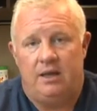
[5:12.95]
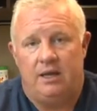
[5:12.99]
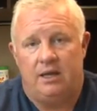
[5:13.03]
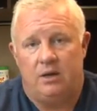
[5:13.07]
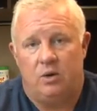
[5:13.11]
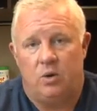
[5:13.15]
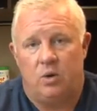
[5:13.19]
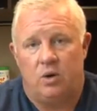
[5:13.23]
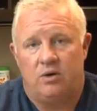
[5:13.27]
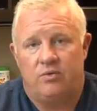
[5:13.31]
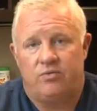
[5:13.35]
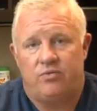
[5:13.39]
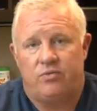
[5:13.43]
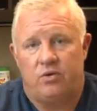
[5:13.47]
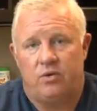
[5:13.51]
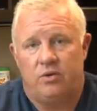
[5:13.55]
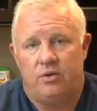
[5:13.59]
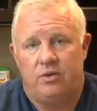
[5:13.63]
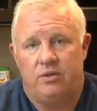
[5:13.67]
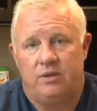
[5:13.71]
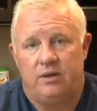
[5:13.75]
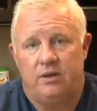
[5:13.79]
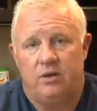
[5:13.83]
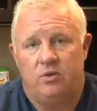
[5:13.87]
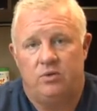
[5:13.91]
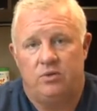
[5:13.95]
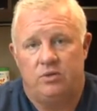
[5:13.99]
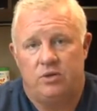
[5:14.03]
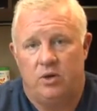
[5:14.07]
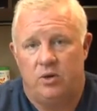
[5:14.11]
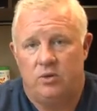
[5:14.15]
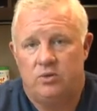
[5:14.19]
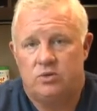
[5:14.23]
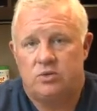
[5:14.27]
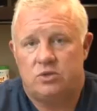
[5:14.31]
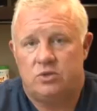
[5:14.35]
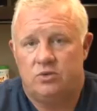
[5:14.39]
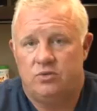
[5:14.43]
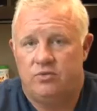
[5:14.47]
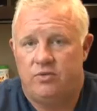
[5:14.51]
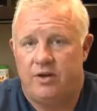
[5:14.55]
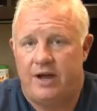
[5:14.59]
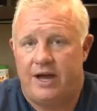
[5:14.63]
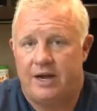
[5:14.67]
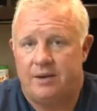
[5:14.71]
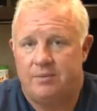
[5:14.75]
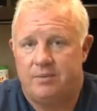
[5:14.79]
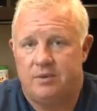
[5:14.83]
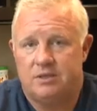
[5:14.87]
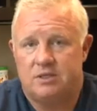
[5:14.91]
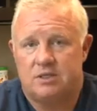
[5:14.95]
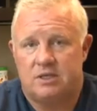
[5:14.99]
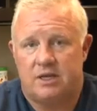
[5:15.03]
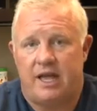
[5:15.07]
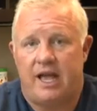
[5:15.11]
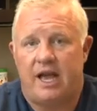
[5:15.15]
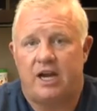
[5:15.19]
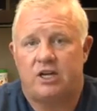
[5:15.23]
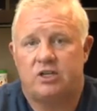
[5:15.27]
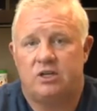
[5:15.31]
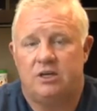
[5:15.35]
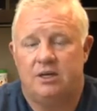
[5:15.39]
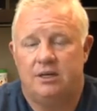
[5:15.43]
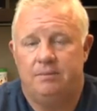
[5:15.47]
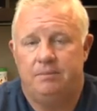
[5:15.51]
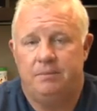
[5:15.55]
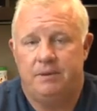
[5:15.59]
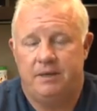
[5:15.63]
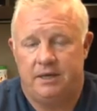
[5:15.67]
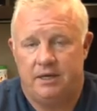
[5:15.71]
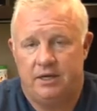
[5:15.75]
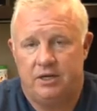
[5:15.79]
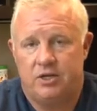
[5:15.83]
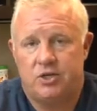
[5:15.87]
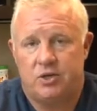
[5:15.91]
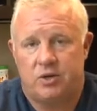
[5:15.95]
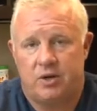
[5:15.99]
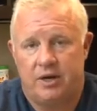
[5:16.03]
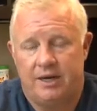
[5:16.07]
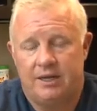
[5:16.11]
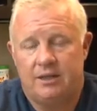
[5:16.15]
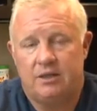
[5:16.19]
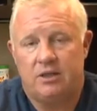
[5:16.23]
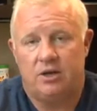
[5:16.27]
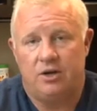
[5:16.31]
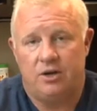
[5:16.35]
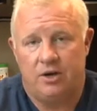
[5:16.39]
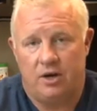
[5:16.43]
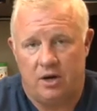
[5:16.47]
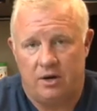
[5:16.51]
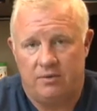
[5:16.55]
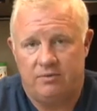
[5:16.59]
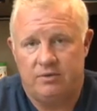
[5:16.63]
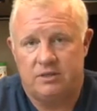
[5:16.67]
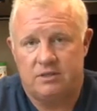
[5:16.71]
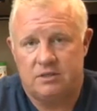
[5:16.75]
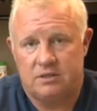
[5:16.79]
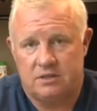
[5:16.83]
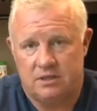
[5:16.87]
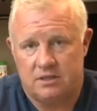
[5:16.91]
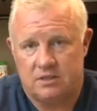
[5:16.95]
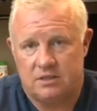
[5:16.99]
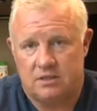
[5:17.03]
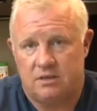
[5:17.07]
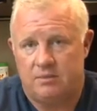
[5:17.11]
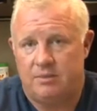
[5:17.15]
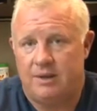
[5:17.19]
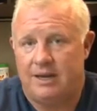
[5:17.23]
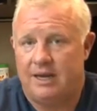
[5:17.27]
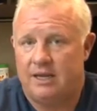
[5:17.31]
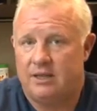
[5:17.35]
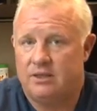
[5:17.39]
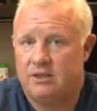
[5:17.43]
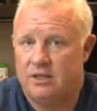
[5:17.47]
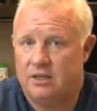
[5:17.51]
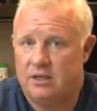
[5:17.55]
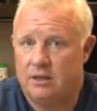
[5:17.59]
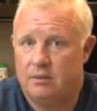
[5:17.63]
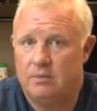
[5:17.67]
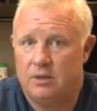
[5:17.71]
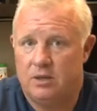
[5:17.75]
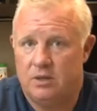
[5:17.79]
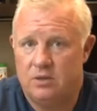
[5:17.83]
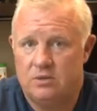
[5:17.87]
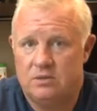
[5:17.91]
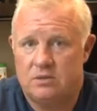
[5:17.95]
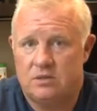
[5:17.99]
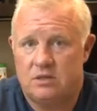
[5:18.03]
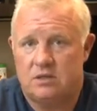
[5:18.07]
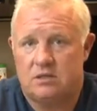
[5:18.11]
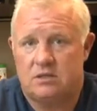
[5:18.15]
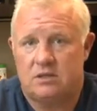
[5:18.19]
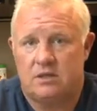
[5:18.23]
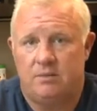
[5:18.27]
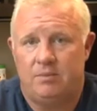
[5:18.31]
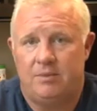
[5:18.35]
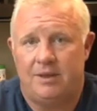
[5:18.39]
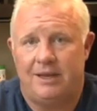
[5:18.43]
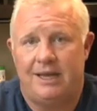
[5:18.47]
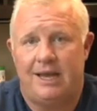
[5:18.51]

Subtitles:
In order for those two vitamins to actually penetrate the nervous system and the immune system,